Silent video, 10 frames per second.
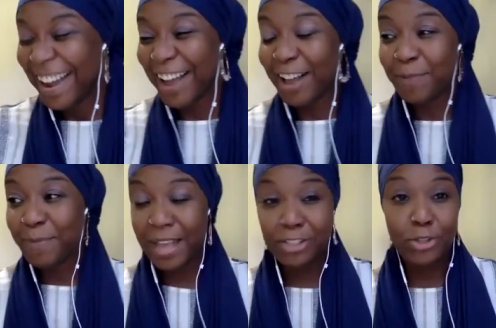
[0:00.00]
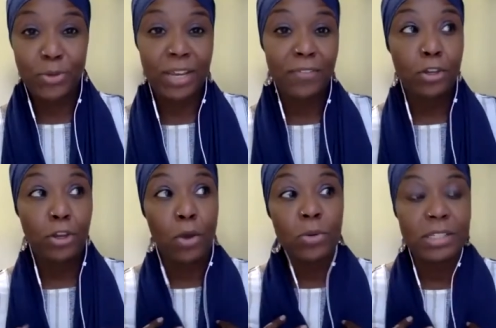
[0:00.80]
and so even
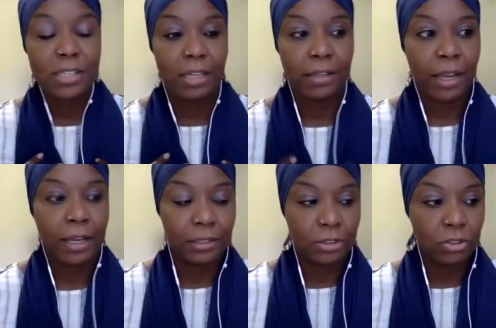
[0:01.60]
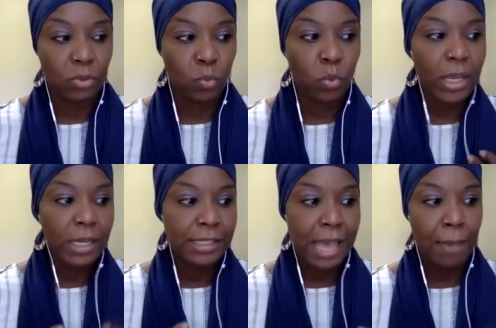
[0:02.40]
noticing like what
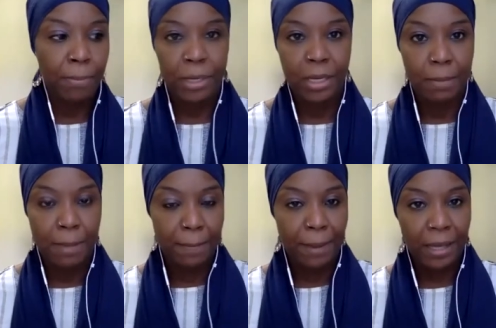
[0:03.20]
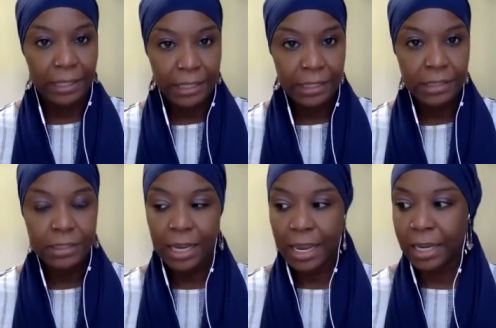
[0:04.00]
is happening in my body
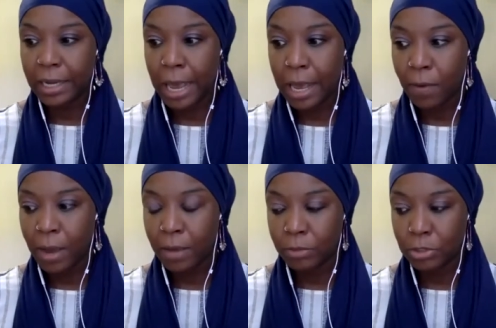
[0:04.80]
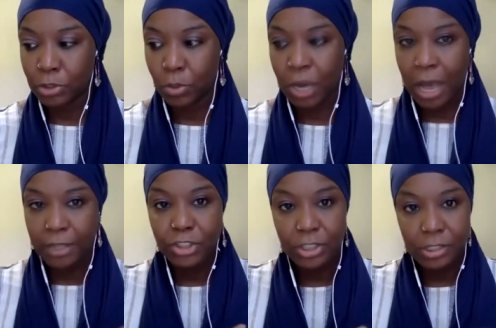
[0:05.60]
and how I was so
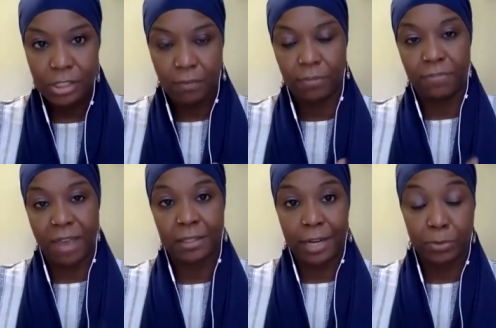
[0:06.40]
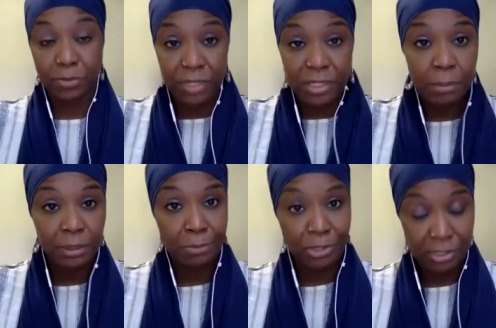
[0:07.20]
conscious of the fact that I was
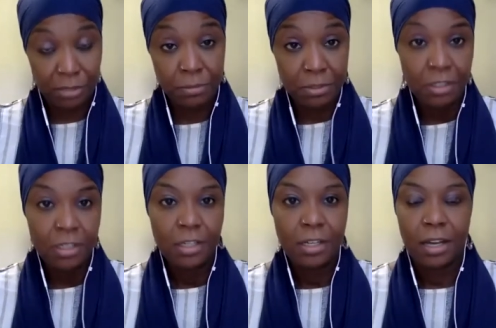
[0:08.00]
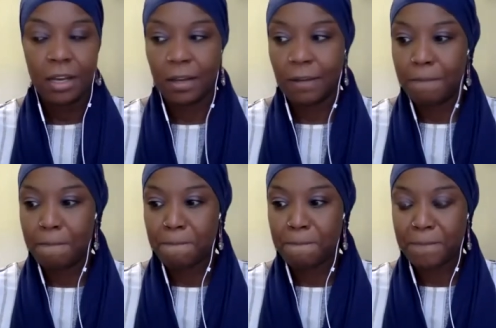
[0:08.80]
visibly Muslim,
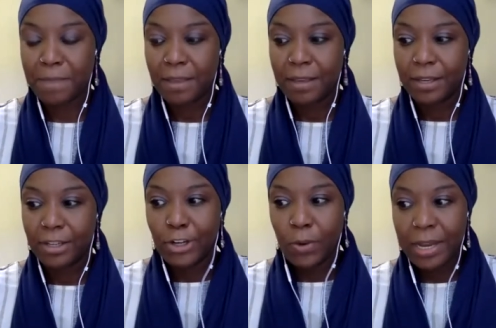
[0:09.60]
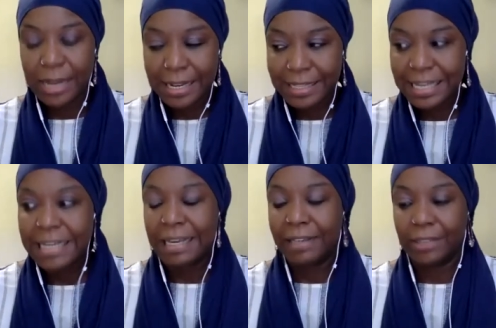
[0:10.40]
you know, and
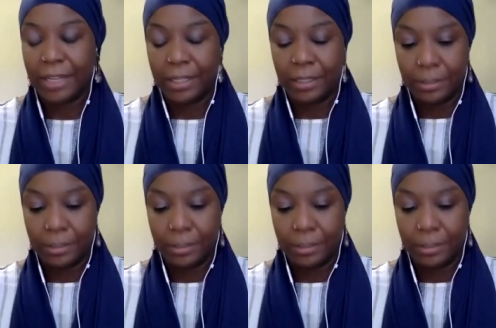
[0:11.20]
thinking like